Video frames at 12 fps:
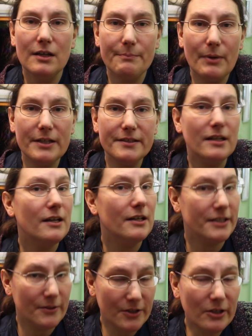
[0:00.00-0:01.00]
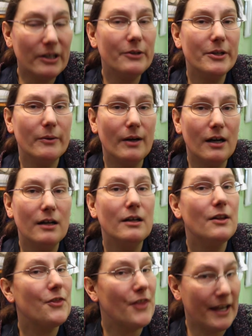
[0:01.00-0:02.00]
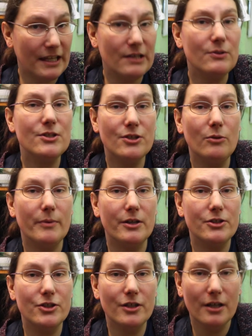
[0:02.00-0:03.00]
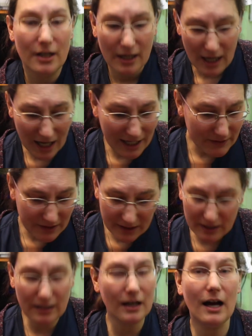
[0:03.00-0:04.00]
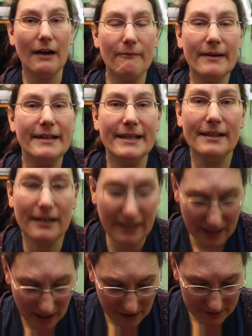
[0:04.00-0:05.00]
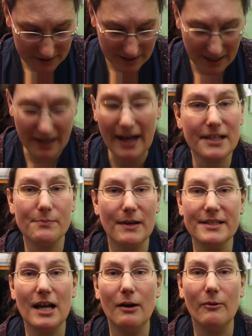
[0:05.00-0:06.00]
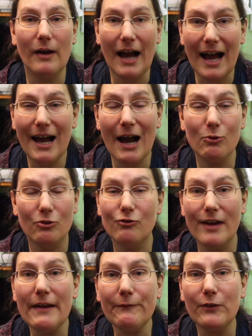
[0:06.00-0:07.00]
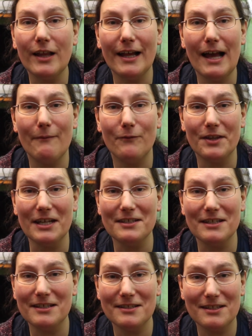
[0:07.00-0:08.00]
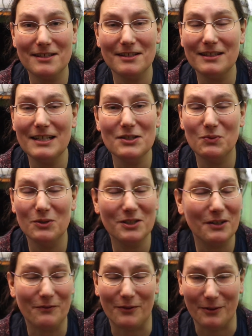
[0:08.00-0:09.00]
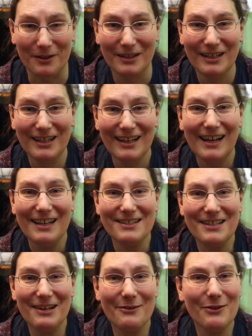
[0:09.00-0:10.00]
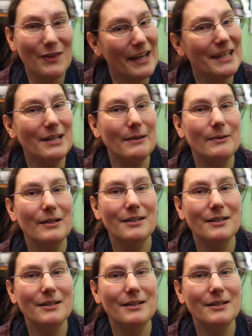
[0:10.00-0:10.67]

but you know who you are. Thank you so much. I really can't express how grateful I am for this. It's wonderful. So thank you